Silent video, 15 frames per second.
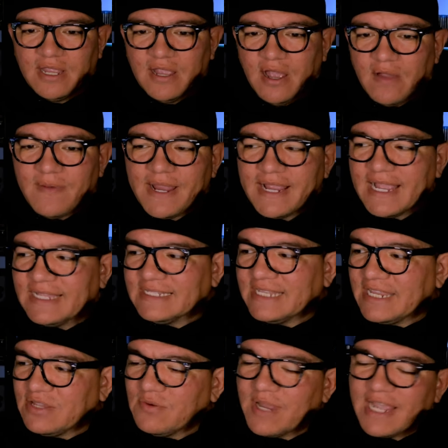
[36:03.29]
All right, guys.
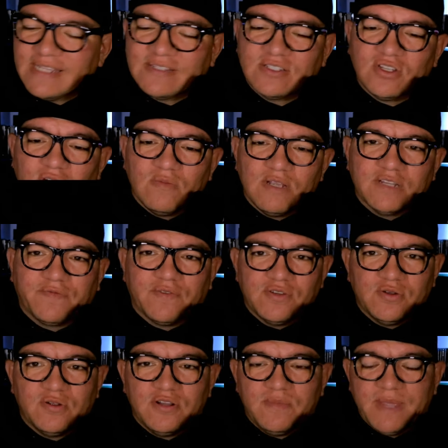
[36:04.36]
Thank you guys so much for
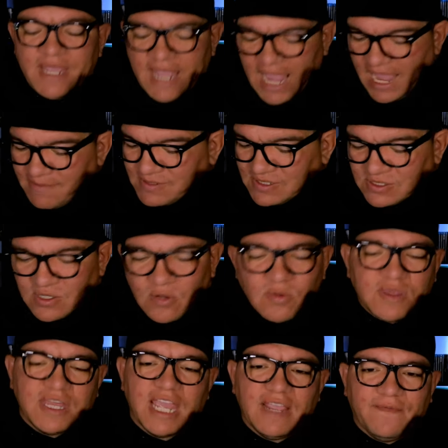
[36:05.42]
joining me. I'm so
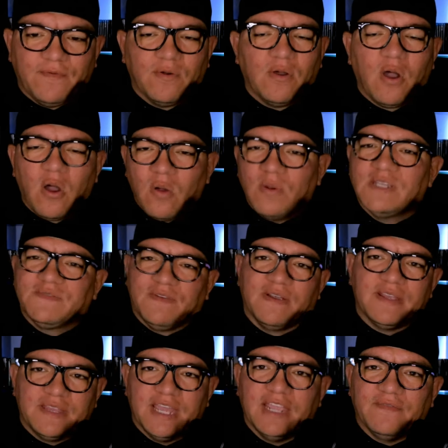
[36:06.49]
thankful, always very
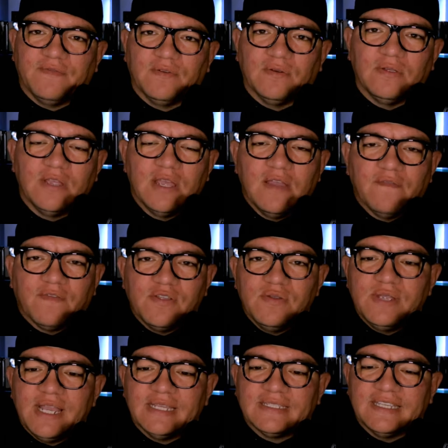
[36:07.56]
thankful, for you
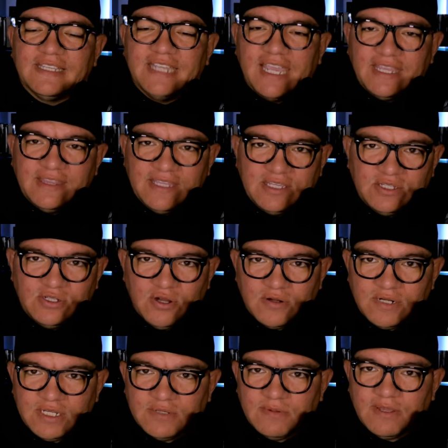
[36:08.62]
guys to take these
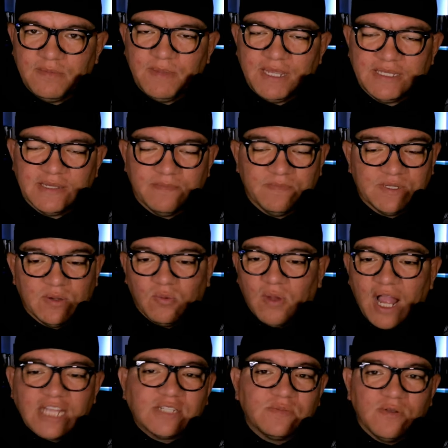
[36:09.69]
journeys with me, to
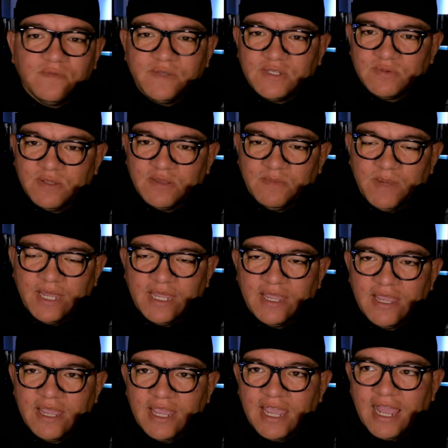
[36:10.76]
watch movies with me.
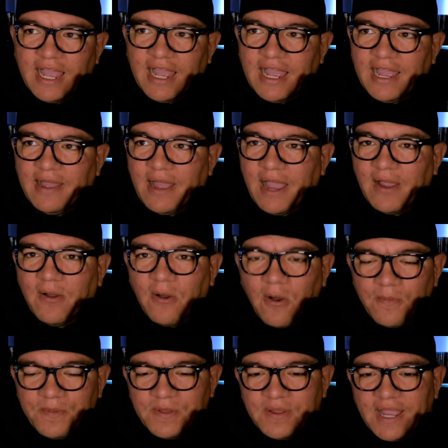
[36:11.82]
I
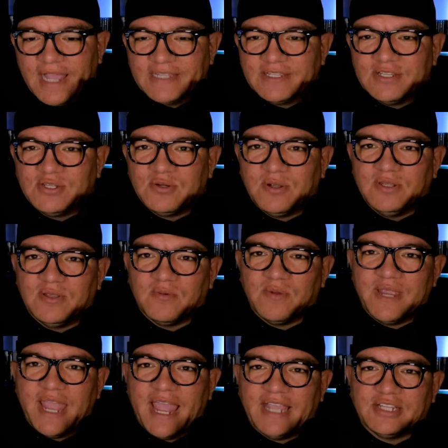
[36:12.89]
hope you guys enjoyed the
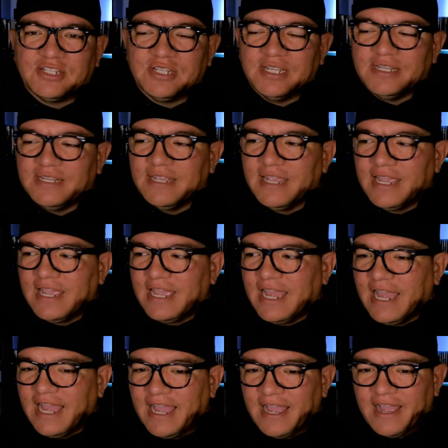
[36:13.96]
reaction.
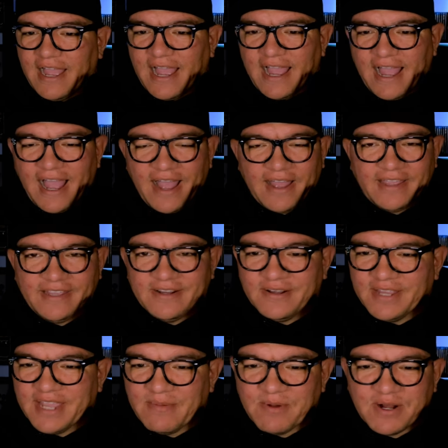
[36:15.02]
You know,
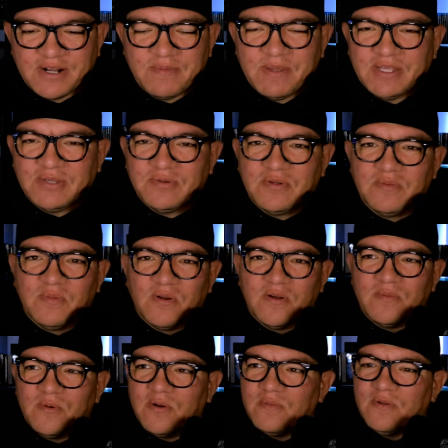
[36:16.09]
again, we're going to be doing more and
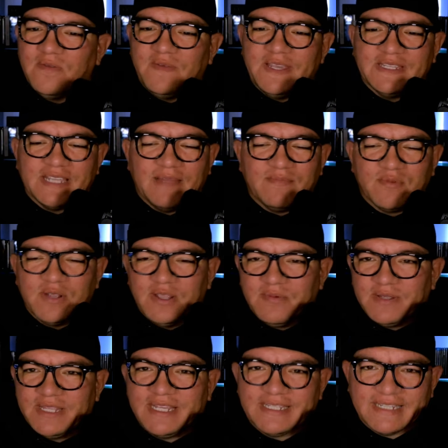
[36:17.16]
more movies. I'm really,
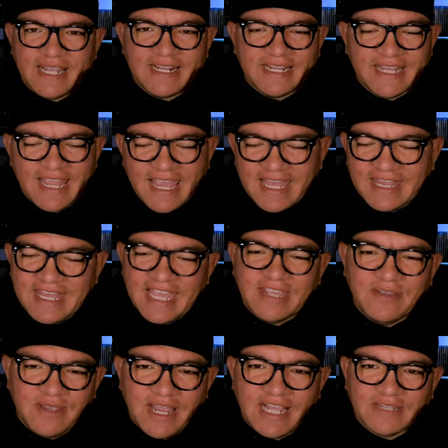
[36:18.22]
really excited. Thank
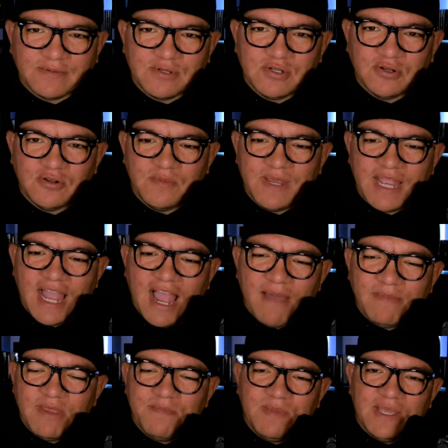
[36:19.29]
you guys for joining me. I'm
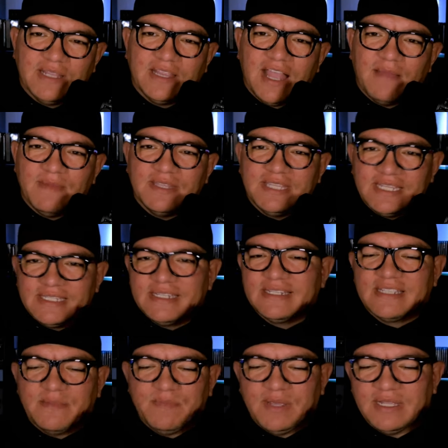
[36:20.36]
the Big Llama. This is
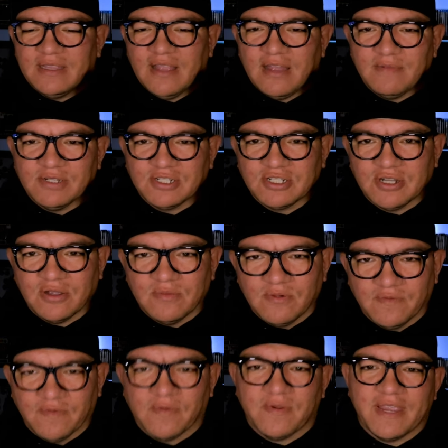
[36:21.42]
the Big Llama Show,
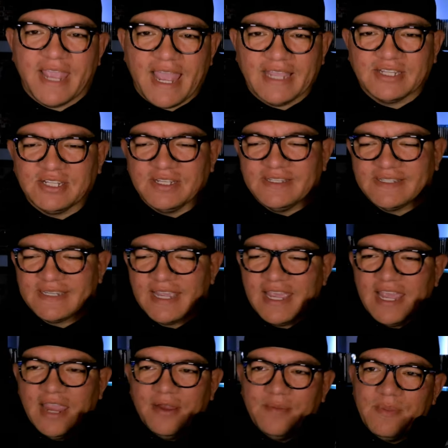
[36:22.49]
Movie Reactions.
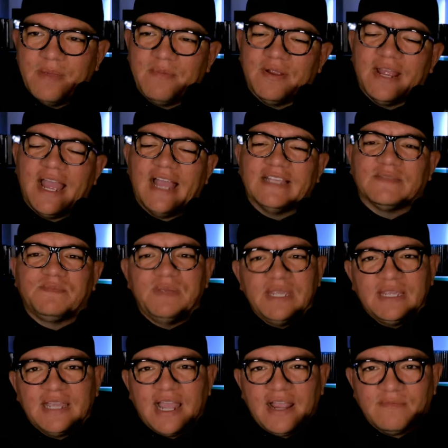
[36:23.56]
And remember, guys, be
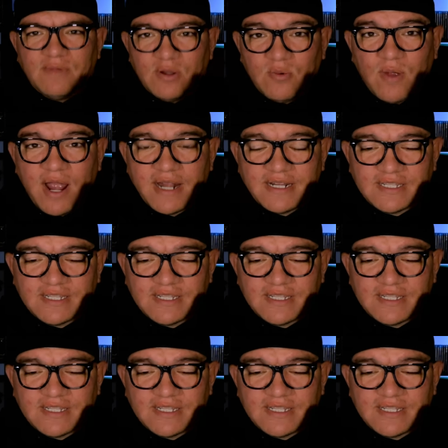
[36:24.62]
kind, rewind.